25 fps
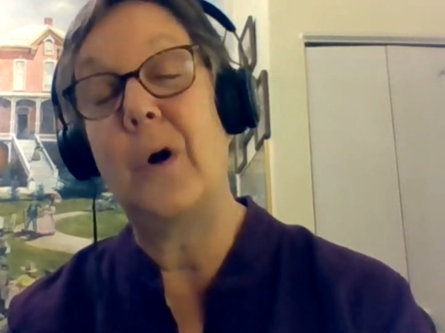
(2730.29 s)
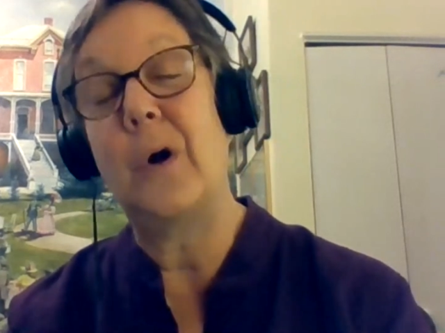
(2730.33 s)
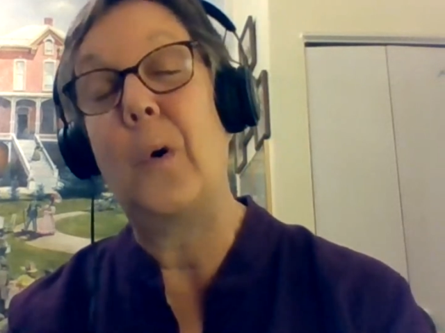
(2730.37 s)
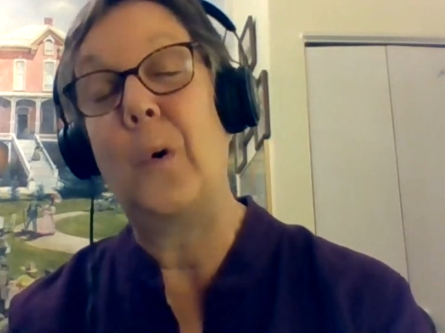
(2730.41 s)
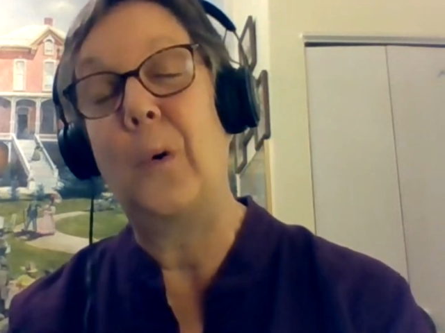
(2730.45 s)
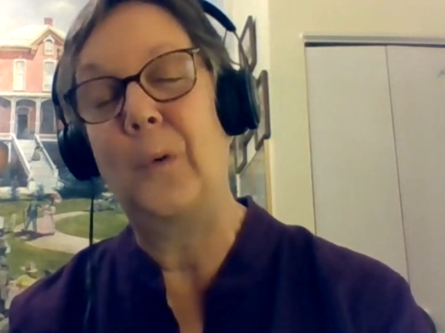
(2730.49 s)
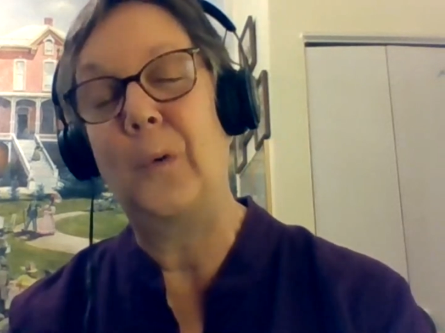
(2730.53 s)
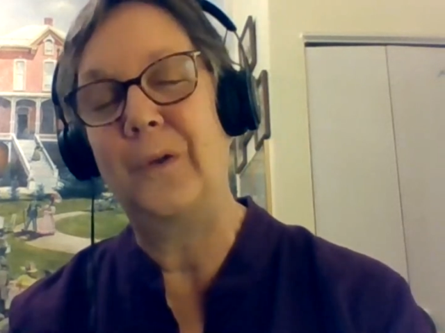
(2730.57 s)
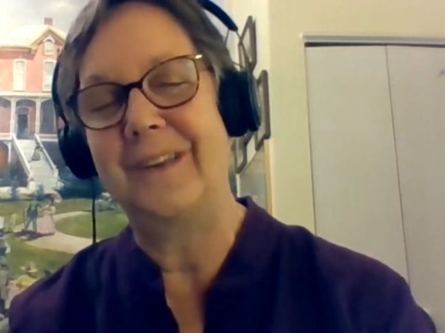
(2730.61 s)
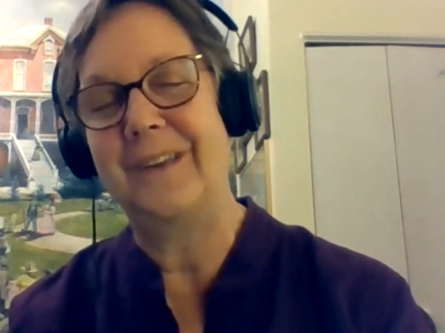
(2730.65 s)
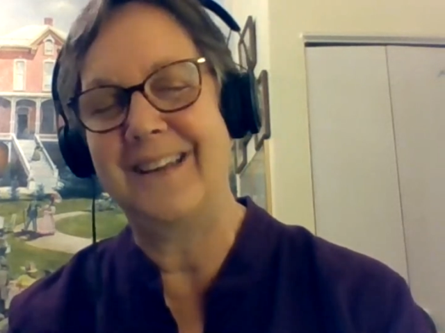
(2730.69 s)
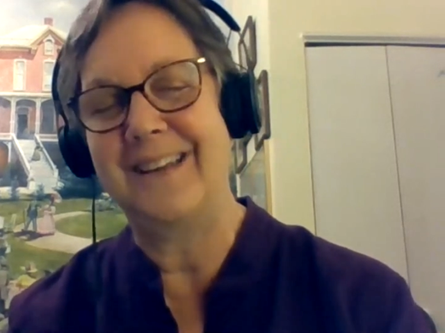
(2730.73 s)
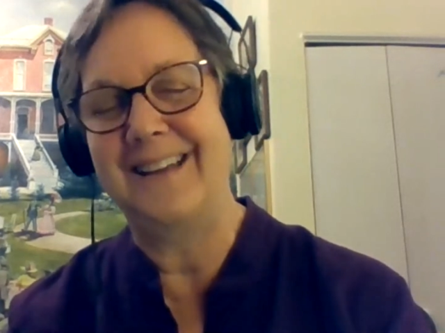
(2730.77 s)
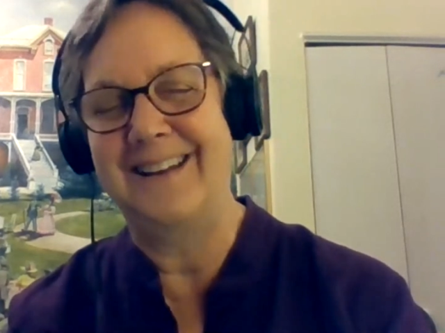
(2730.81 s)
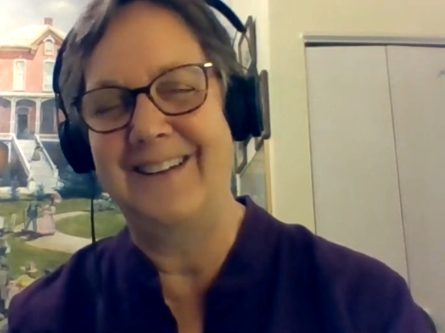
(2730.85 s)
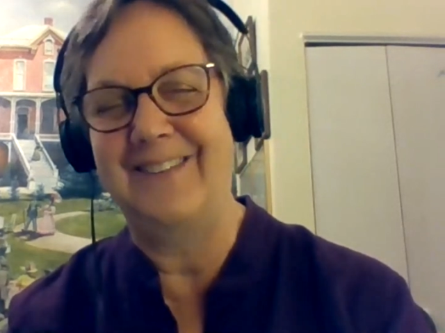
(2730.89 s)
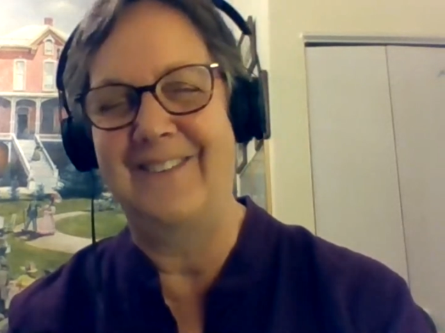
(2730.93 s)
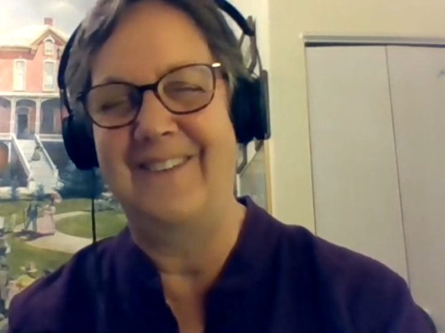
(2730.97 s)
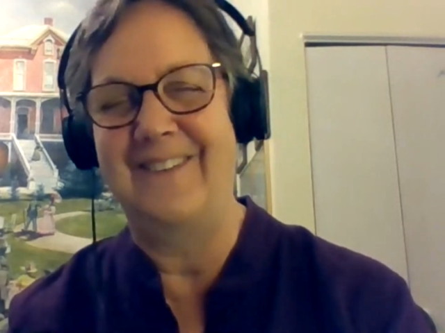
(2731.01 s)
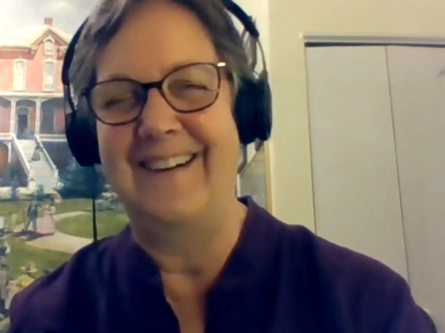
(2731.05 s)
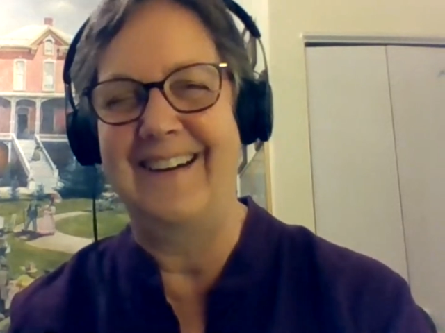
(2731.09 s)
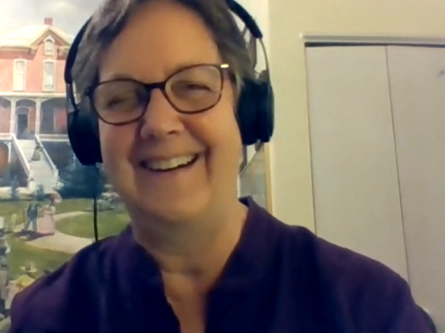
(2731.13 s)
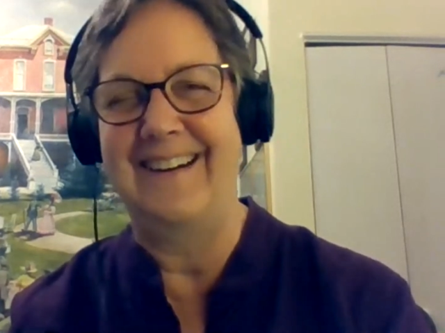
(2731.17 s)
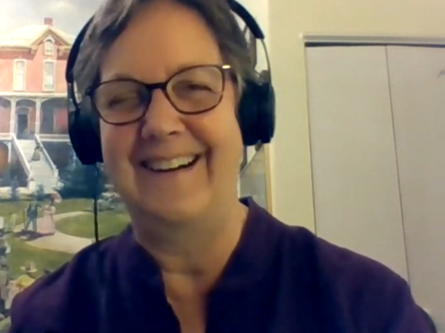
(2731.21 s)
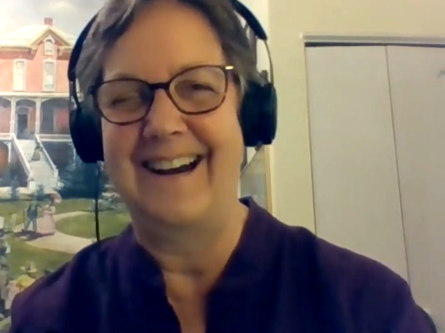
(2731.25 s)
cold
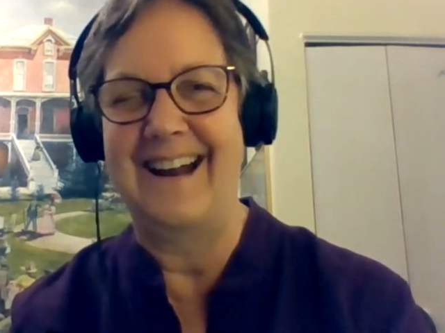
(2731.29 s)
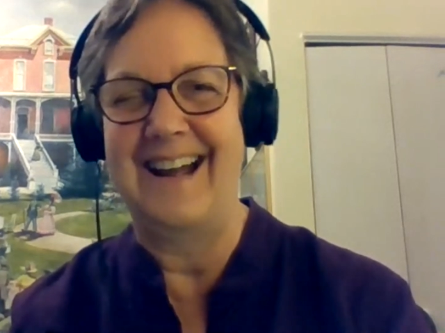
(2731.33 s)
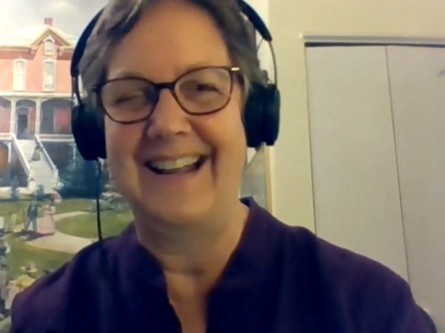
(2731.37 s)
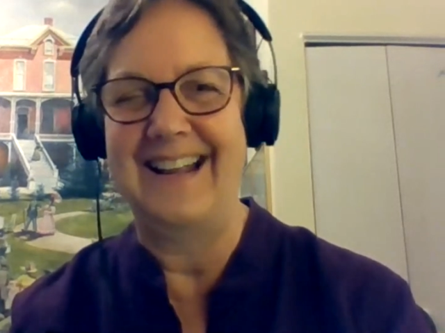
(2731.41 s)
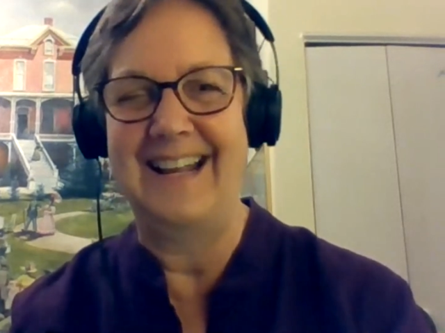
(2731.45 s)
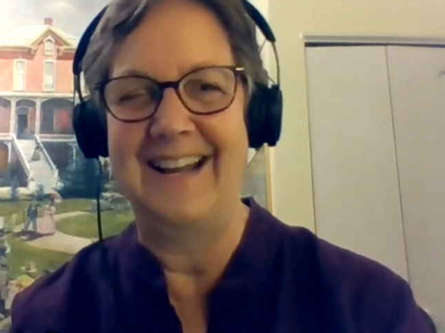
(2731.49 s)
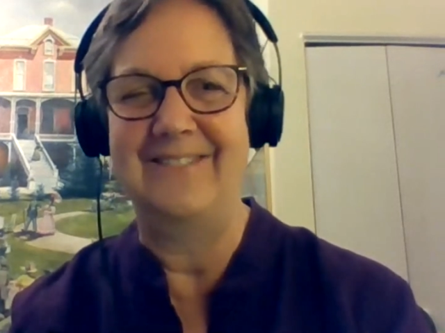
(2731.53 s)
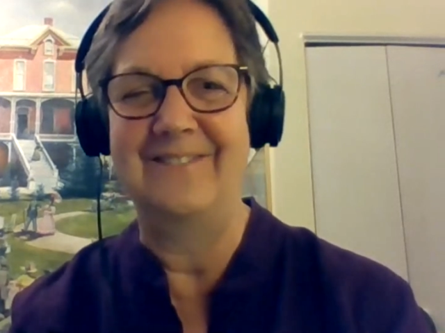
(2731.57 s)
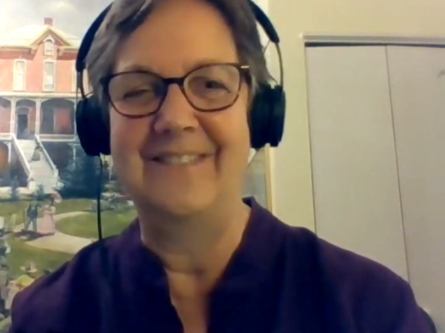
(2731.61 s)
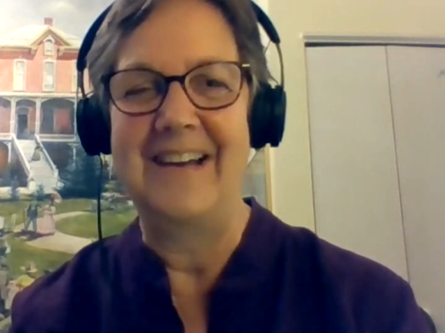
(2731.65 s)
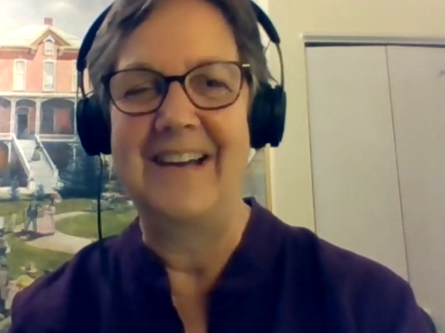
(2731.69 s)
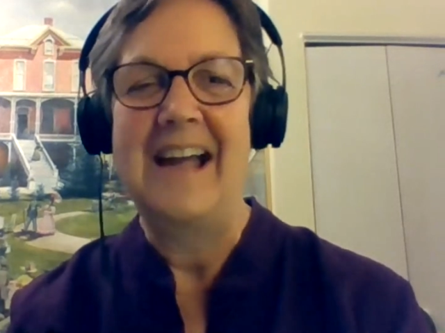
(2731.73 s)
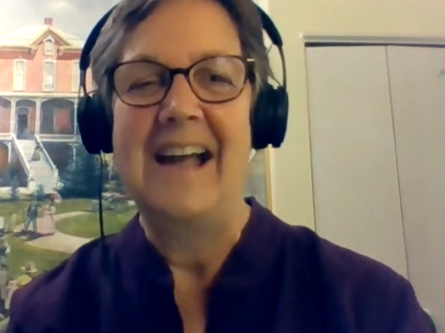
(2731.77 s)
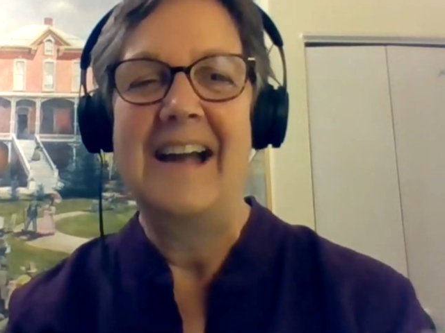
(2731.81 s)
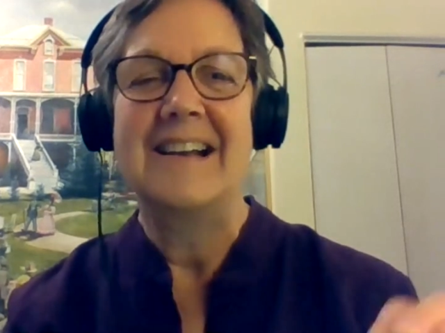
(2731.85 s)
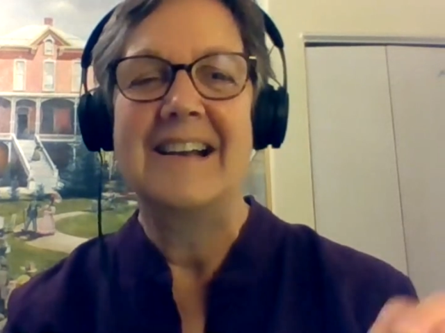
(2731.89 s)
where I am.